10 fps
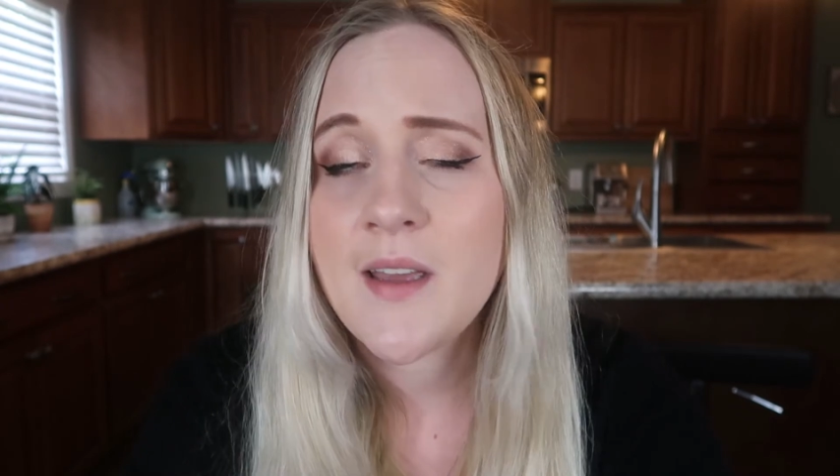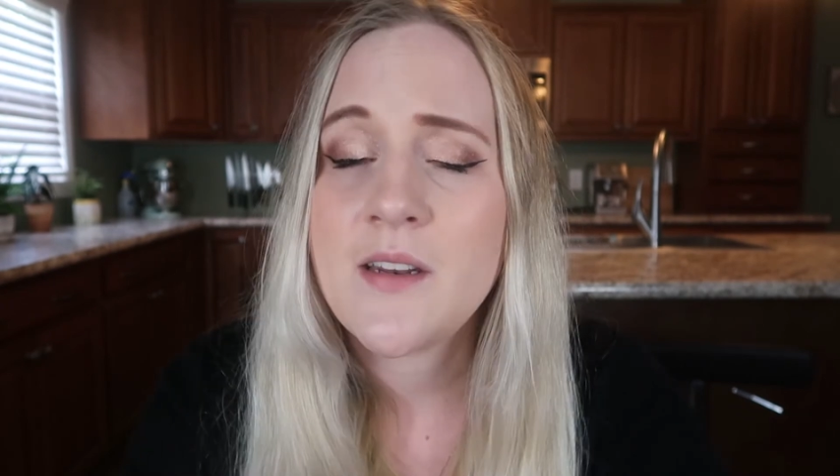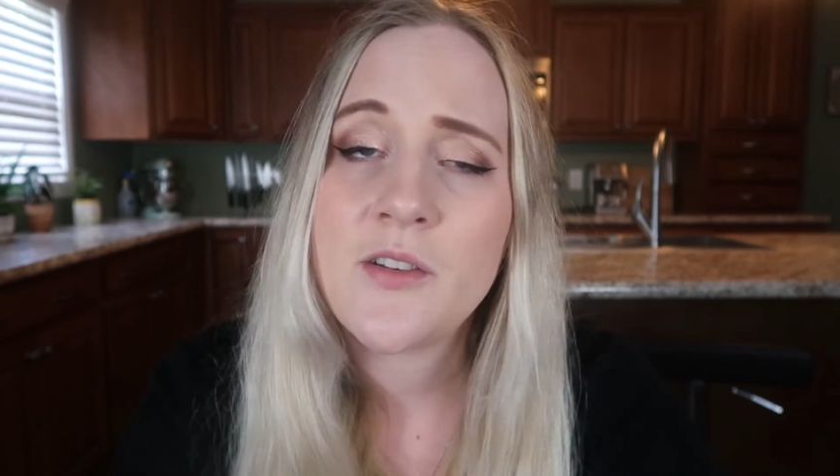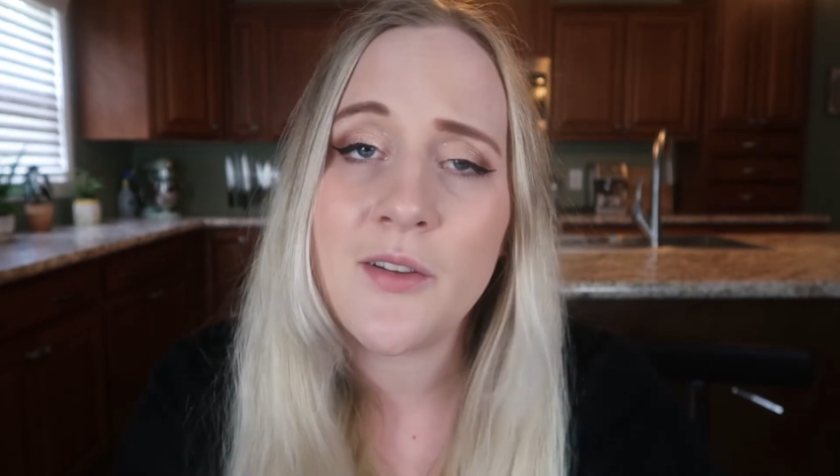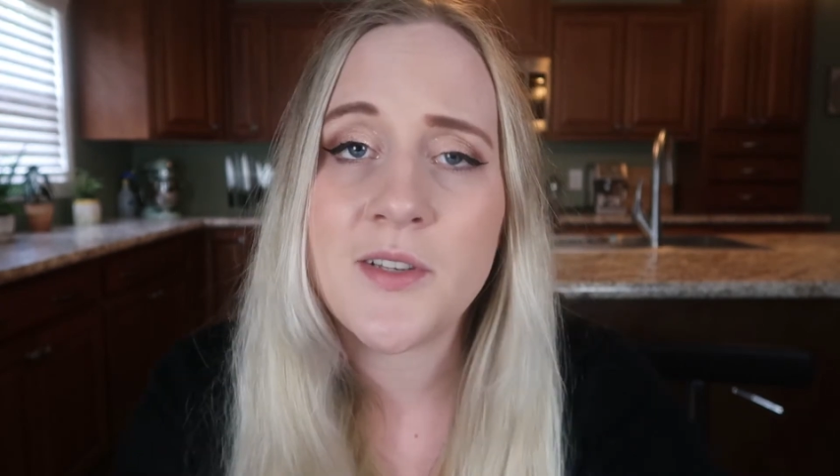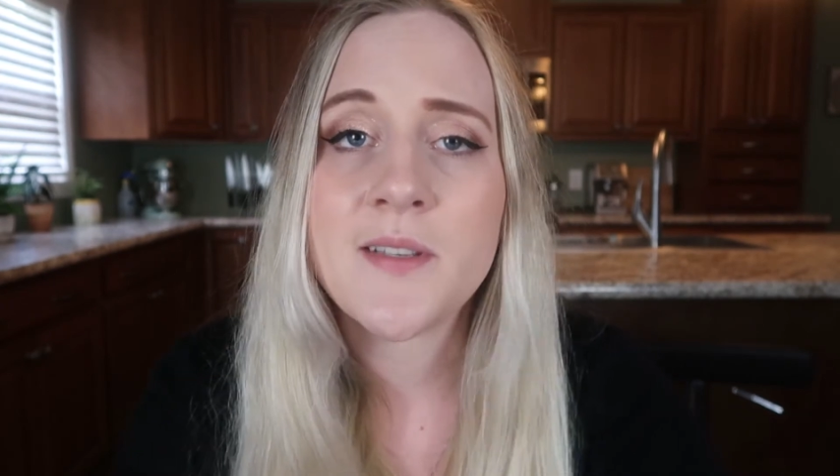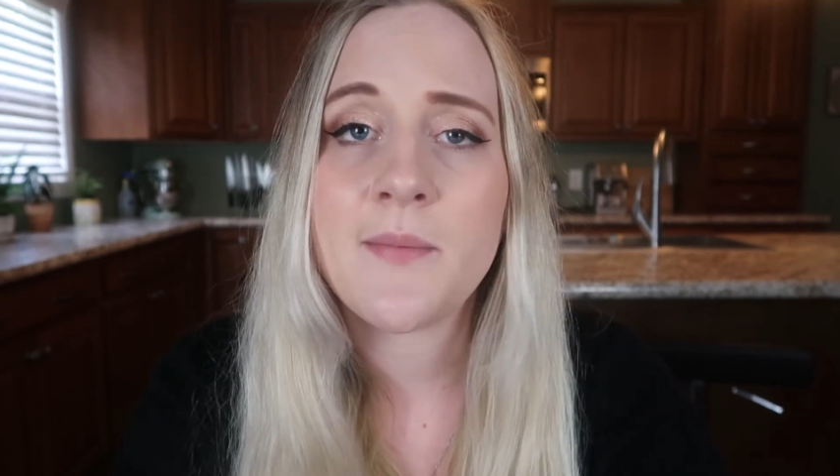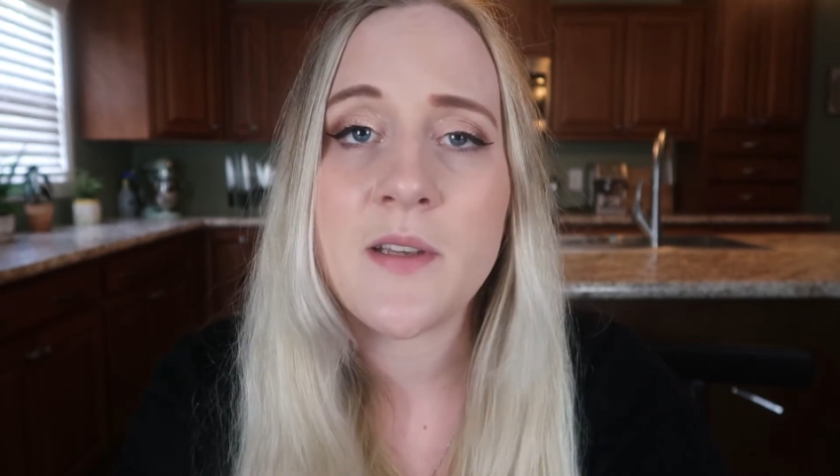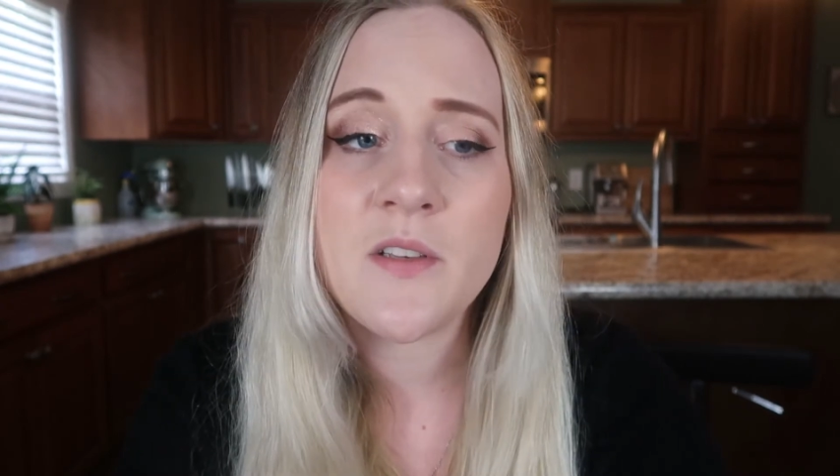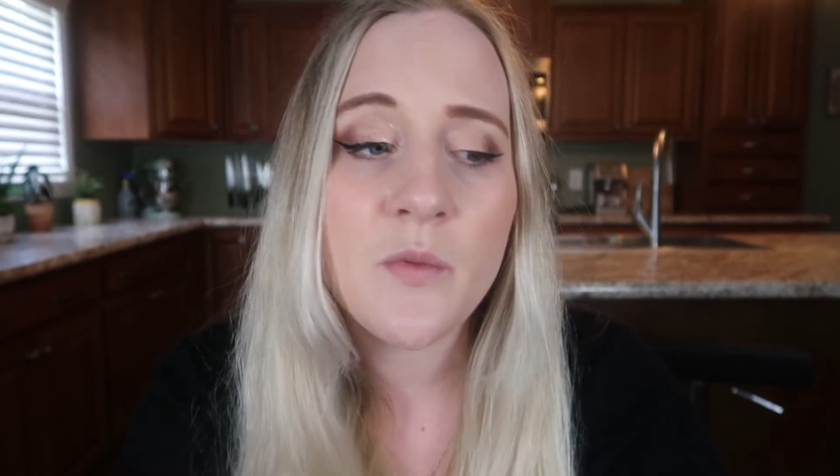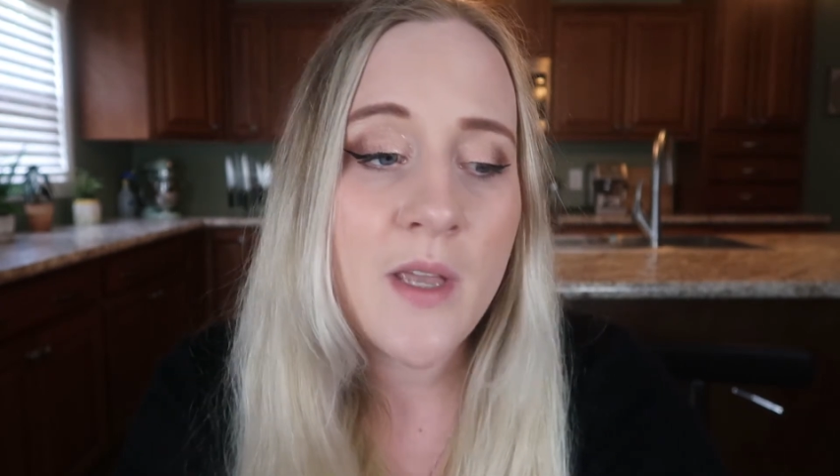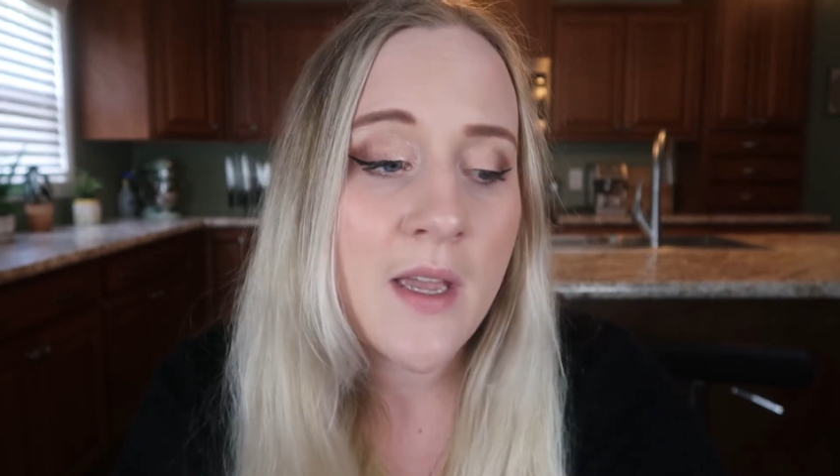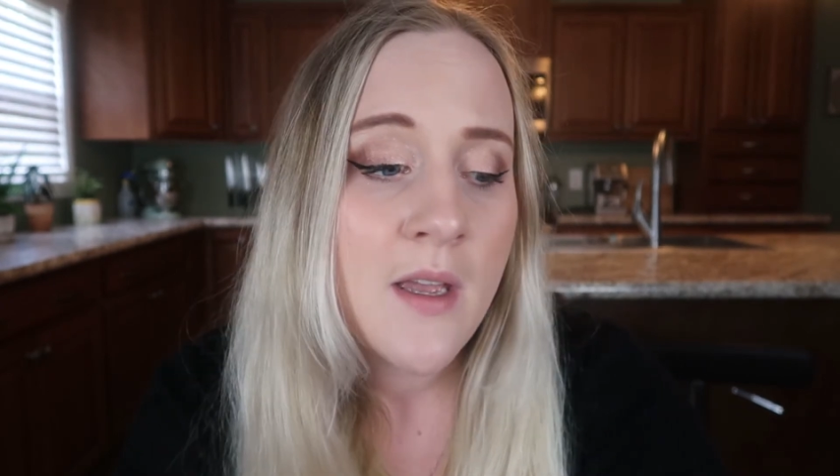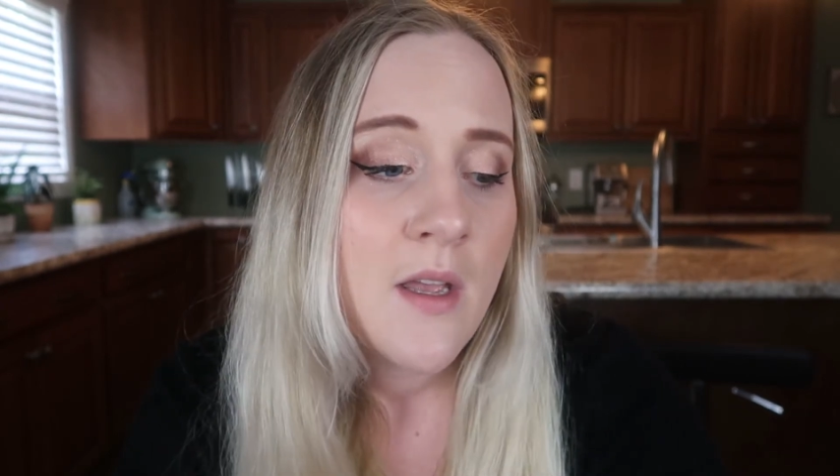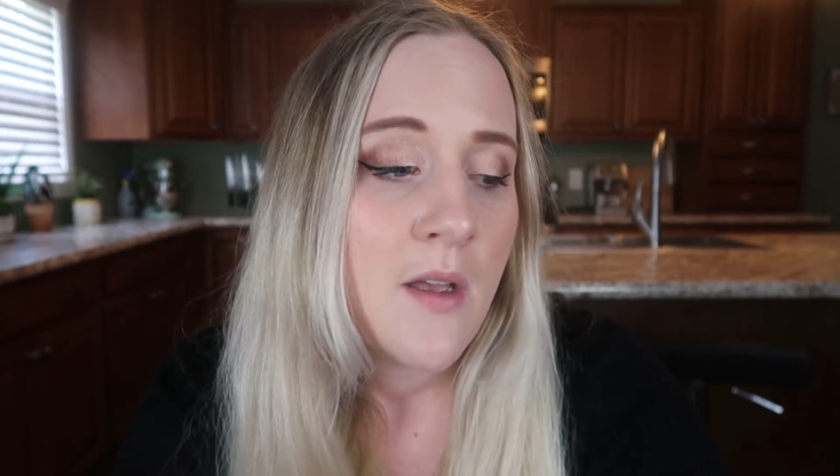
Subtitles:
and indulge in something sweet